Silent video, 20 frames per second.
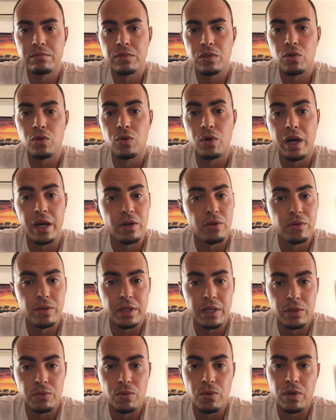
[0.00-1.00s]
who I don't
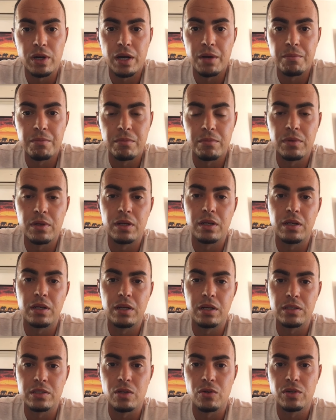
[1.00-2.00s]
think will come
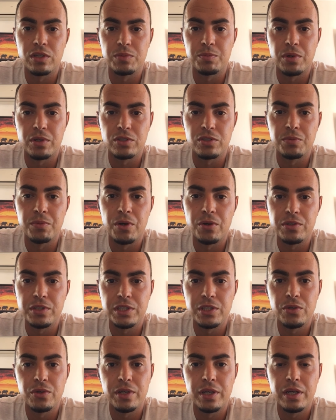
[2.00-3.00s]
uh, as long as Bartomeu is
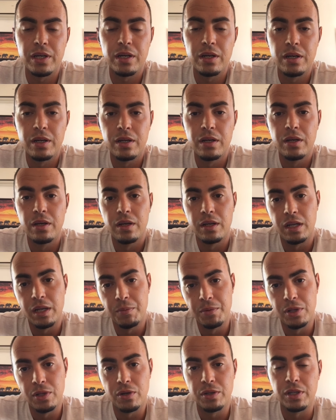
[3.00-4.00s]
still here?
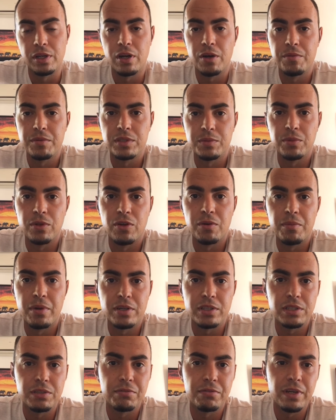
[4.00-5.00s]
Let me know in the comments below,
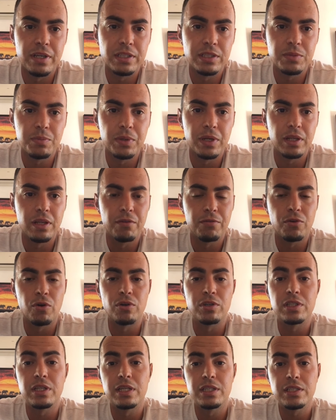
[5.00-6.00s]
Barca fans. But of
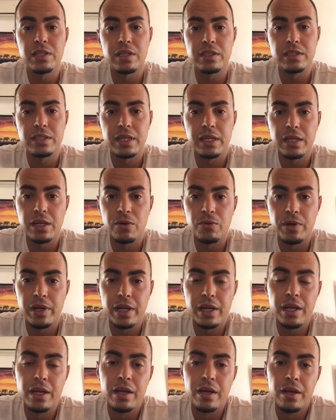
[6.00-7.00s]
course, let's not take
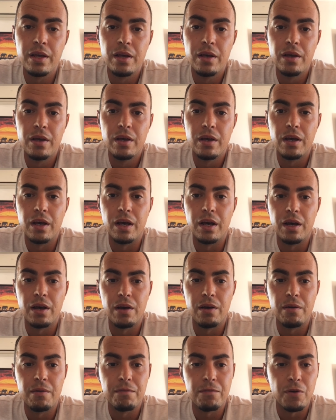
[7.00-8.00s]
away
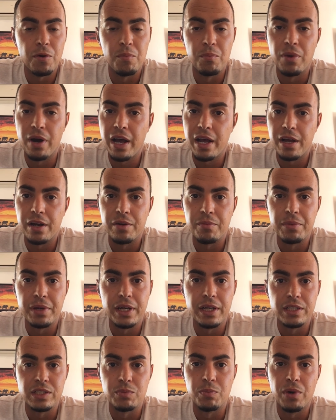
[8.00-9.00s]
uh, from Bayern
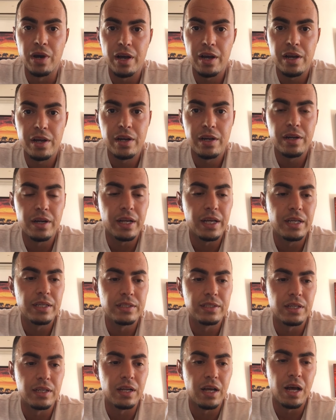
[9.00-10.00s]
because Bayern
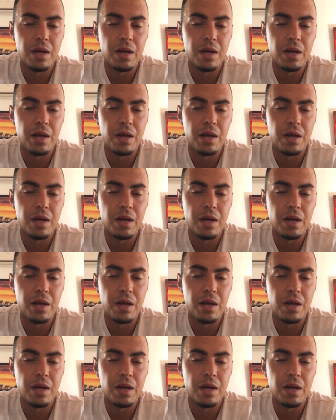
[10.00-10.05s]
is an